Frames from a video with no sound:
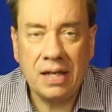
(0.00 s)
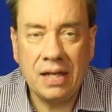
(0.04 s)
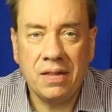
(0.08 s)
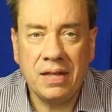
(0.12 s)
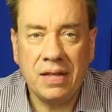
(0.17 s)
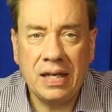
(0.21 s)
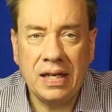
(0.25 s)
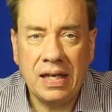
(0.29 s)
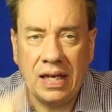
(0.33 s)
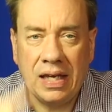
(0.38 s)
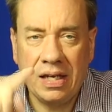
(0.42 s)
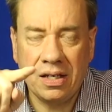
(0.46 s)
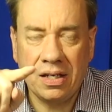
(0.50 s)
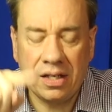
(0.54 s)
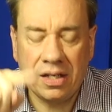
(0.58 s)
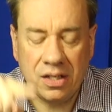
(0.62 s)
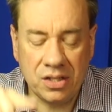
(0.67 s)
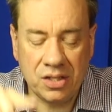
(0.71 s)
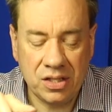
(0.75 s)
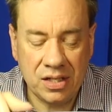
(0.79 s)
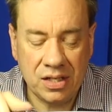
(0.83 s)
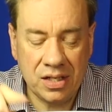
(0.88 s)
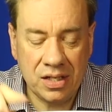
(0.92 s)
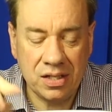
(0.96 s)
the
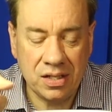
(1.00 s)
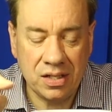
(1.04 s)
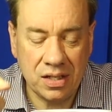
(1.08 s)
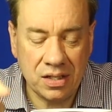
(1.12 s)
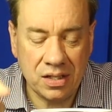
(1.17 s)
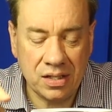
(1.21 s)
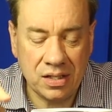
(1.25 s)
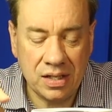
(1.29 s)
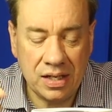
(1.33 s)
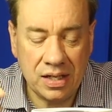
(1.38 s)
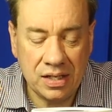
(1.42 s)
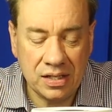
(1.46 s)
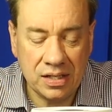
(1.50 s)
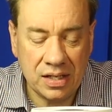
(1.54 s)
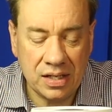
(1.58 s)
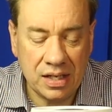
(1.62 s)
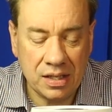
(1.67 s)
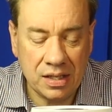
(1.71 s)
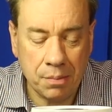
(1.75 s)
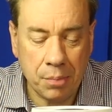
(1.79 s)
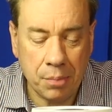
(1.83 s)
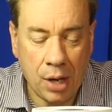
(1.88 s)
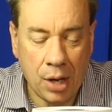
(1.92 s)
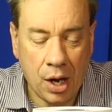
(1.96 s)
inconsistencies
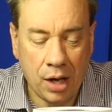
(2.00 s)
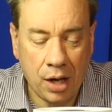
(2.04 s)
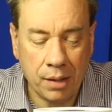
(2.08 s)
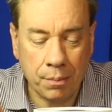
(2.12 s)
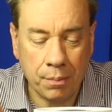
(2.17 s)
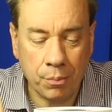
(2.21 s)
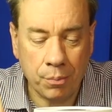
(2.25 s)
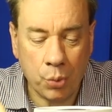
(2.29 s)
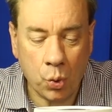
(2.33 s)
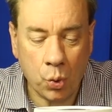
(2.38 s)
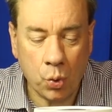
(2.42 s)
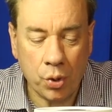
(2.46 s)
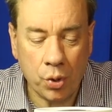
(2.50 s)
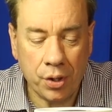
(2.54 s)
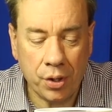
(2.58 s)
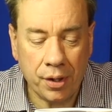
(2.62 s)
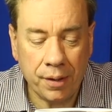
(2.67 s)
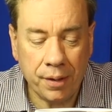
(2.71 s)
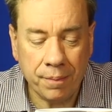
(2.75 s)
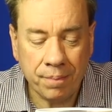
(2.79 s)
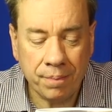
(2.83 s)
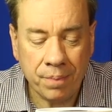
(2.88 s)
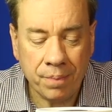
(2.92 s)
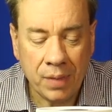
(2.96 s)
in the bottom
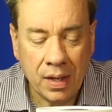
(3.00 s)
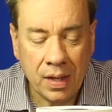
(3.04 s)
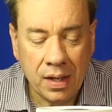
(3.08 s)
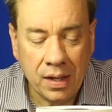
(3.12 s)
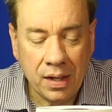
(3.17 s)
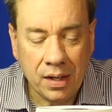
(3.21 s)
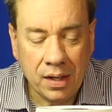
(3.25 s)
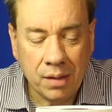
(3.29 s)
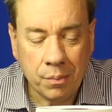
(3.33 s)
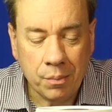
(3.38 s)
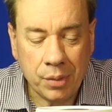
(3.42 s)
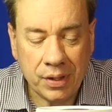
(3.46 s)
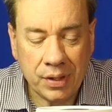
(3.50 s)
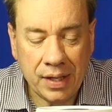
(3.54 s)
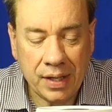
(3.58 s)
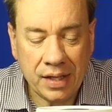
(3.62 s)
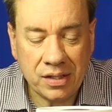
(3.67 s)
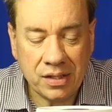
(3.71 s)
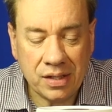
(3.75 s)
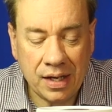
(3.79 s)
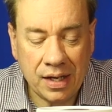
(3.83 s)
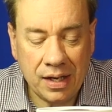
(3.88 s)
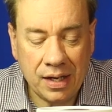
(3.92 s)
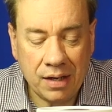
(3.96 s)
border. But
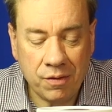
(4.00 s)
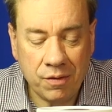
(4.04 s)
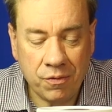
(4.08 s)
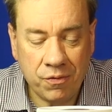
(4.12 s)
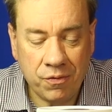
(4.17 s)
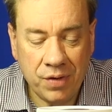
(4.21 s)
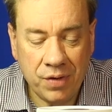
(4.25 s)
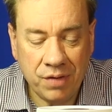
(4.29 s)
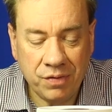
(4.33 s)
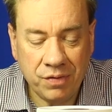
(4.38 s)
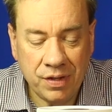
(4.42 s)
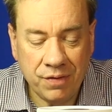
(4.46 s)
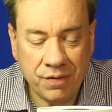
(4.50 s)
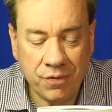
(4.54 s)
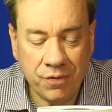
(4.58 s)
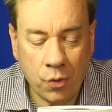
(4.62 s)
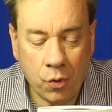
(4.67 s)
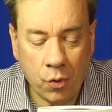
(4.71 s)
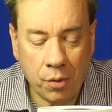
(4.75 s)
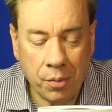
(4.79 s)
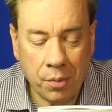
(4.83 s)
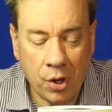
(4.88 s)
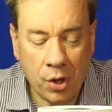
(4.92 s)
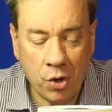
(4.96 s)
that's a
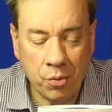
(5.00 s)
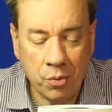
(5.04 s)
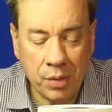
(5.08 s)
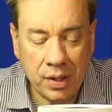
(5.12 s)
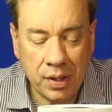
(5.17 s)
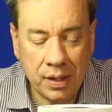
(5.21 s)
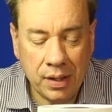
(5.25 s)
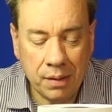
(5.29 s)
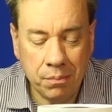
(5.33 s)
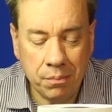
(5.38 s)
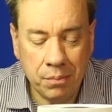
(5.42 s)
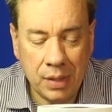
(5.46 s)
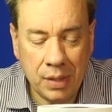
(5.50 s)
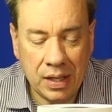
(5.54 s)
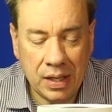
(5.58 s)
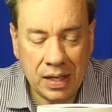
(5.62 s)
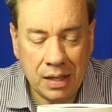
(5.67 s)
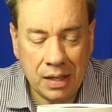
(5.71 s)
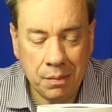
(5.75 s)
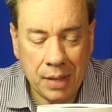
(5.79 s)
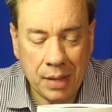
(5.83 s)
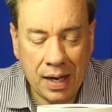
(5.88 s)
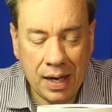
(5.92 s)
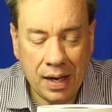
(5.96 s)
54 Bowman
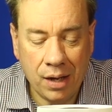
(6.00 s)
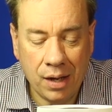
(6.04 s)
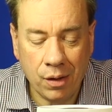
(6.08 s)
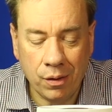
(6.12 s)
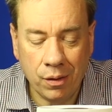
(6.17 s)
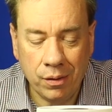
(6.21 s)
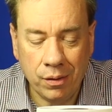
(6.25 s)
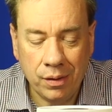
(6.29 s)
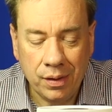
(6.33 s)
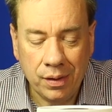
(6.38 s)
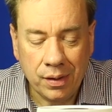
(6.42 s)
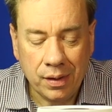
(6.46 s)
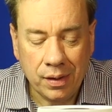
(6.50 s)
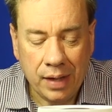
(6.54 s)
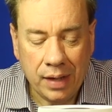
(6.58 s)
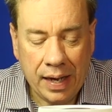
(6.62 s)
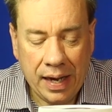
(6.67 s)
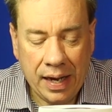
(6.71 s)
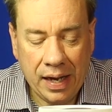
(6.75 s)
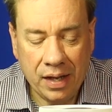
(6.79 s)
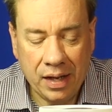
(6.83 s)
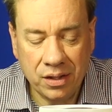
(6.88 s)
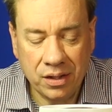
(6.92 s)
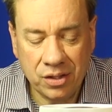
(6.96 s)
Mickey Mantle.
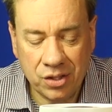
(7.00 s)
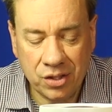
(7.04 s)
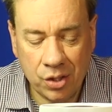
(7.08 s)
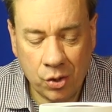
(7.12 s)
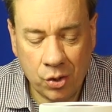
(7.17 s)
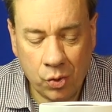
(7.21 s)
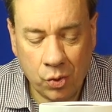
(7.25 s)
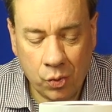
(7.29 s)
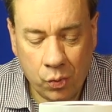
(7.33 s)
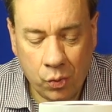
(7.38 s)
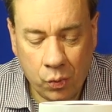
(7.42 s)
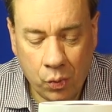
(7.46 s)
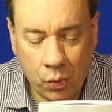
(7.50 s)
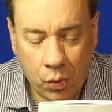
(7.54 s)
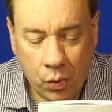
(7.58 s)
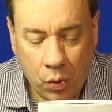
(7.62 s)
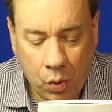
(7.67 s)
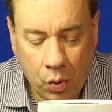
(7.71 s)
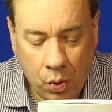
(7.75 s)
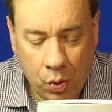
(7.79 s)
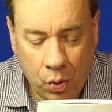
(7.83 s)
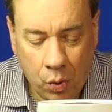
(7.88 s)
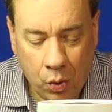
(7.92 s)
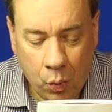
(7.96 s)
And so
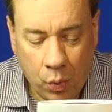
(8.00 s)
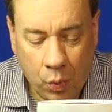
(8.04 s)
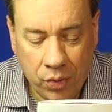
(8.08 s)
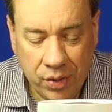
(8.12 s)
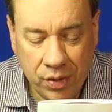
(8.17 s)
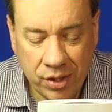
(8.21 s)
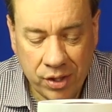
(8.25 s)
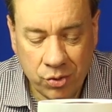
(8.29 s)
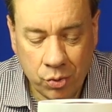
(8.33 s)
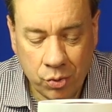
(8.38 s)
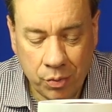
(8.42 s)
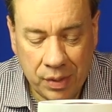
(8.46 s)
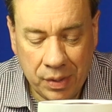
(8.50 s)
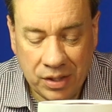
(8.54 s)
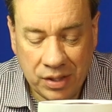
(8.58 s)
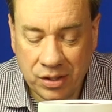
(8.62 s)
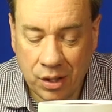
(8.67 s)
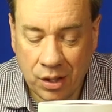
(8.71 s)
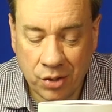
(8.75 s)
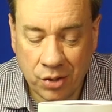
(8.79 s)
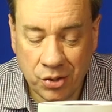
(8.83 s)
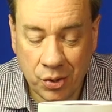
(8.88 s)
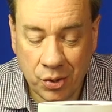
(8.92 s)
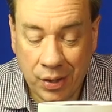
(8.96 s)
with this one, it's
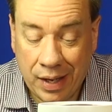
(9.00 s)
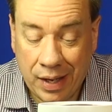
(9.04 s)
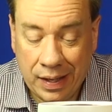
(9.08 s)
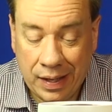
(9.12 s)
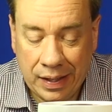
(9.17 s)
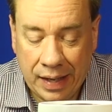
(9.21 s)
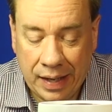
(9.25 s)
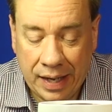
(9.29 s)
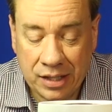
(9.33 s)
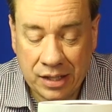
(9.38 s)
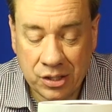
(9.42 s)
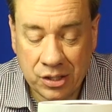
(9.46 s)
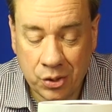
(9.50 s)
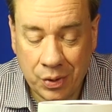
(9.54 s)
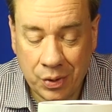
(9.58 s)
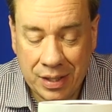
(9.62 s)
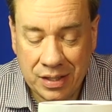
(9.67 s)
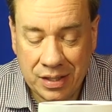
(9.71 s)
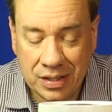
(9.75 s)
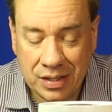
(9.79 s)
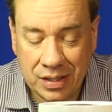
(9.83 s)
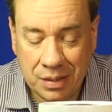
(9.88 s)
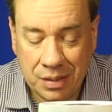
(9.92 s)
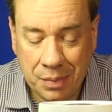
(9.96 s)
also got a nice
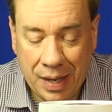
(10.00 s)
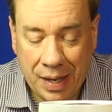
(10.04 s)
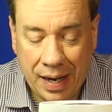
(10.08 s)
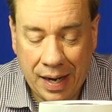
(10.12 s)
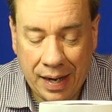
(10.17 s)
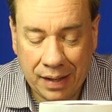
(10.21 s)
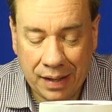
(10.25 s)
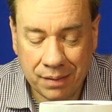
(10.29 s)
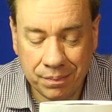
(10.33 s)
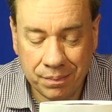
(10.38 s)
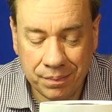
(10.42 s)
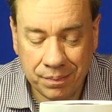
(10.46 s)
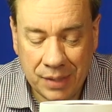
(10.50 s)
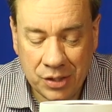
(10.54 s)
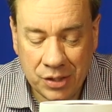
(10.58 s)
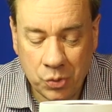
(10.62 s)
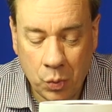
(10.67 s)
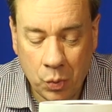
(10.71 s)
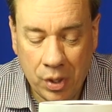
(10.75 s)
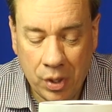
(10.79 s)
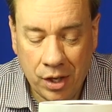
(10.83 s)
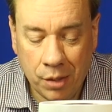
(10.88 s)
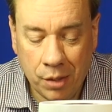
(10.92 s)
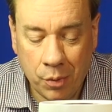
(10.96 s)
crease in the back as
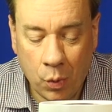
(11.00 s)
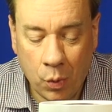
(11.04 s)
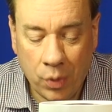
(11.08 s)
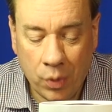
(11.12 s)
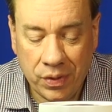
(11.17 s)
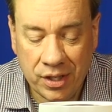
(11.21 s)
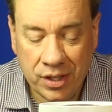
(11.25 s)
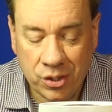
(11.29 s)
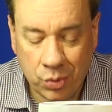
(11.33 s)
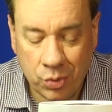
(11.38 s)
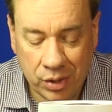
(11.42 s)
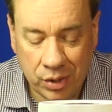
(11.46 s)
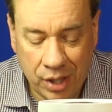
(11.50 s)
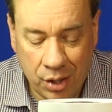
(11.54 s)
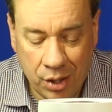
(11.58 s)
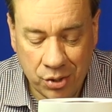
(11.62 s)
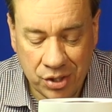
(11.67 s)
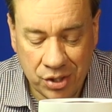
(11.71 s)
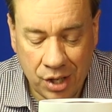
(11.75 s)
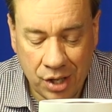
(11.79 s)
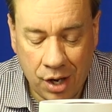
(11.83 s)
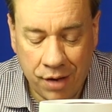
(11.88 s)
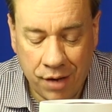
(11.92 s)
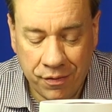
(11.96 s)
well. But when this one
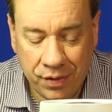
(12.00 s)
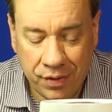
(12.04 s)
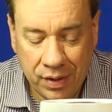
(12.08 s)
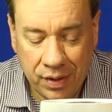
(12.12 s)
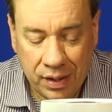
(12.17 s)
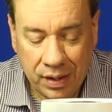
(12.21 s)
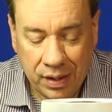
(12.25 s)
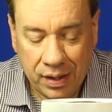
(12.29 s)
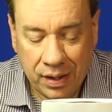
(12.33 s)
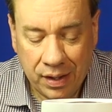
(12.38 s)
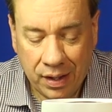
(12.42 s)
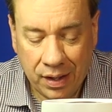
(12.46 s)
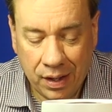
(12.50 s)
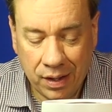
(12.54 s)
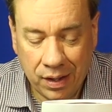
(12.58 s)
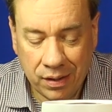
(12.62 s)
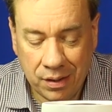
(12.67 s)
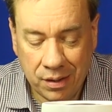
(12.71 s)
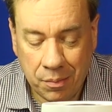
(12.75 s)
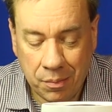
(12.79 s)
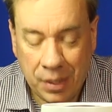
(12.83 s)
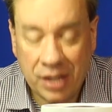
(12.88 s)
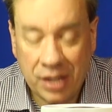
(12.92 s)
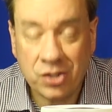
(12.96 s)
goes off,
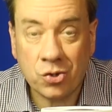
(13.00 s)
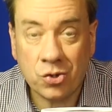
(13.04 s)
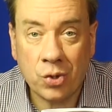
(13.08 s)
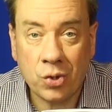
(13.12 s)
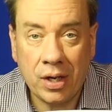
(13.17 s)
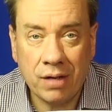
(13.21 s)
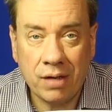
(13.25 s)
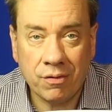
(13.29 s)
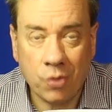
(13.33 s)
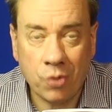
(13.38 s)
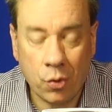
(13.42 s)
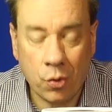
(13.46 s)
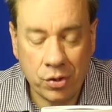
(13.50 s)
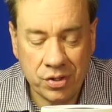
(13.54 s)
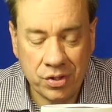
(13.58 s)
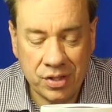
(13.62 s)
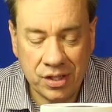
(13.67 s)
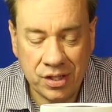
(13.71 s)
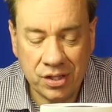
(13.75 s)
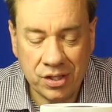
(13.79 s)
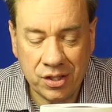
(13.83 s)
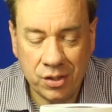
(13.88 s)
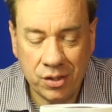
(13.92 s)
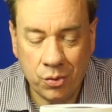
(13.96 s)
the best grade, of course,
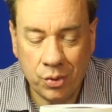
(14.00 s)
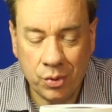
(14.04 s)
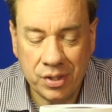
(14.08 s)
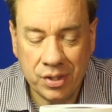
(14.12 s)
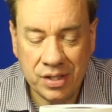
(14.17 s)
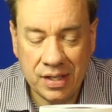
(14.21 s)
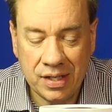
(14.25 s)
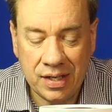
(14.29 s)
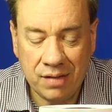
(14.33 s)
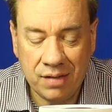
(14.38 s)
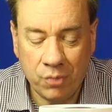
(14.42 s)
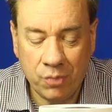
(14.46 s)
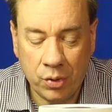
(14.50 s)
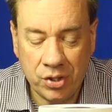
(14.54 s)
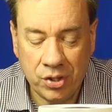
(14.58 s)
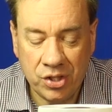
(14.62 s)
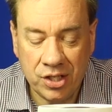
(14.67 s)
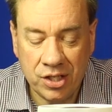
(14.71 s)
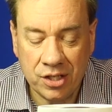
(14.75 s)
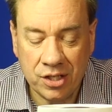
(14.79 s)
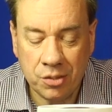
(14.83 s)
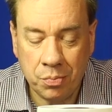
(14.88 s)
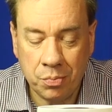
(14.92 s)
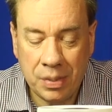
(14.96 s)
this could receive would
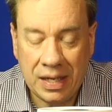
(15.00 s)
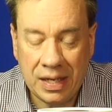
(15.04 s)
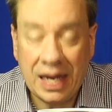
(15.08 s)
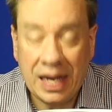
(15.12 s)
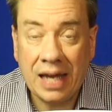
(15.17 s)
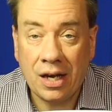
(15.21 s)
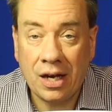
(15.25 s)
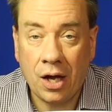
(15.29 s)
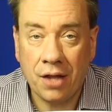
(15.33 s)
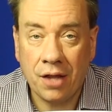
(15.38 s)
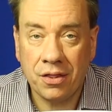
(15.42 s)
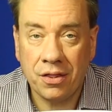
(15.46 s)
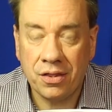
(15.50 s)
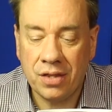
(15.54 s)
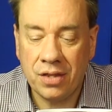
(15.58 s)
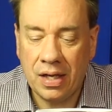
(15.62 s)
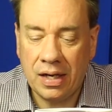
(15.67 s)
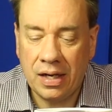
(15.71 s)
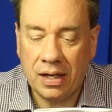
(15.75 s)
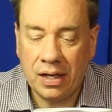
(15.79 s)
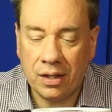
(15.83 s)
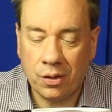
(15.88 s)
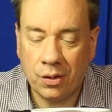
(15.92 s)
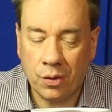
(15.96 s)
just be an
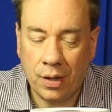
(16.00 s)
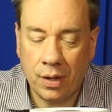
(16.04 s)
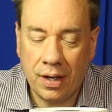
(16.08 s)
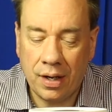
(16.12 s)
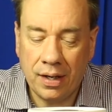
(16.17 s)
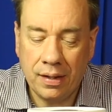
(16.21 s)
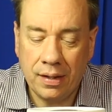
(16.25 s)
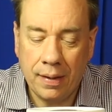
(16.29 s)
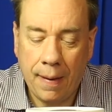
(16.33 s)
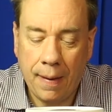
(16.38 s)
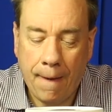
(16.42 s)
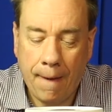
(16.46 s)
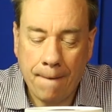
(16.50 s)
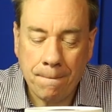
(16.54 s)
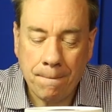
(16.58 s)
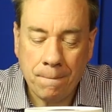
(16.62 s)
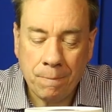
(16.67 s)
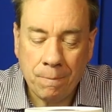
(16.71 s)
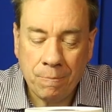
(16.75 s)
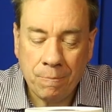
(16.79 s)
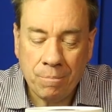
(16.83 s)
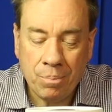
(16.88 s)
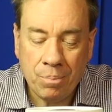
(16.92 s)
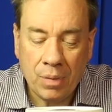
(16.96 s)
authentic grade.
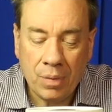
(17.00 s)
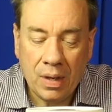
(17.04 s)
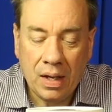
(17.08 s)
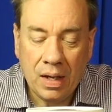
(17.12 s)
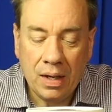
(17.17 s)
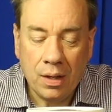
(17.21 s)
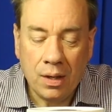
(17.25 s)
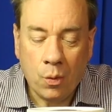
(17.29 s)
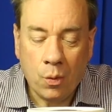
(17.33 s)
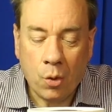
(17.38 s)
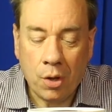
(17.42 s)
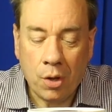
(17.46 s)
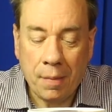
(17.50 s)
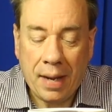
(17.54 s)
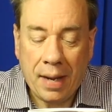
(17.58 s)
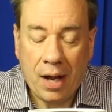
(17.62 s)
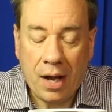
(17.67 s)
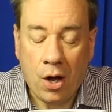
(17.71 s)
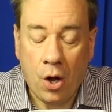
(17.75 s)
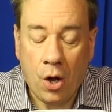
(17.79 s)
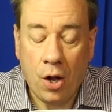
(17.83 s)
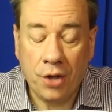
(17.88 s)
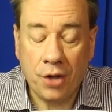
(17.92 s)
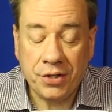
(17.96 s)
One of my
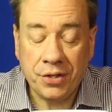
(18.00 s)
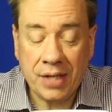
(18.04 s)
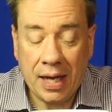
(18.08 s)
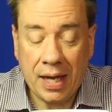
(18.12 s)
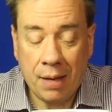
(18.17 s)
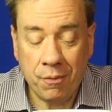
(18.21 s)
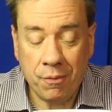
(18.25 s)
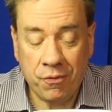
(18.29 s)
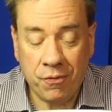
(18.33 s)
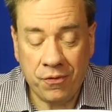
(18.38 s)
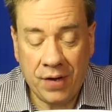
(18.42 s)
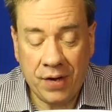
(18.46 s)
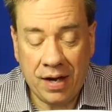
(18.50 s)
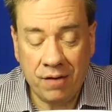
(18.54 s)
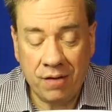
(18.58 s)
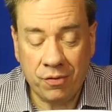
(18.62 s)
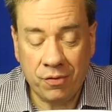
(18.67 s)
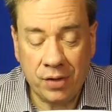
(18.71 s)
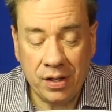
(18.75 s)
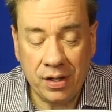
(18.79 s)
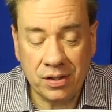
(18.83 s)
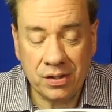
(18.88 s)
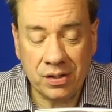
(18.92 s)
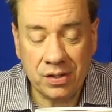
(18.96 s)
all-time
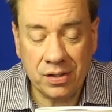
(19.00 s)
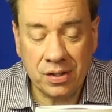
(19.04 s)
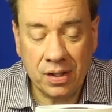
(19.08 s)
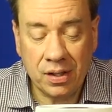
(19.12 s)
favorites,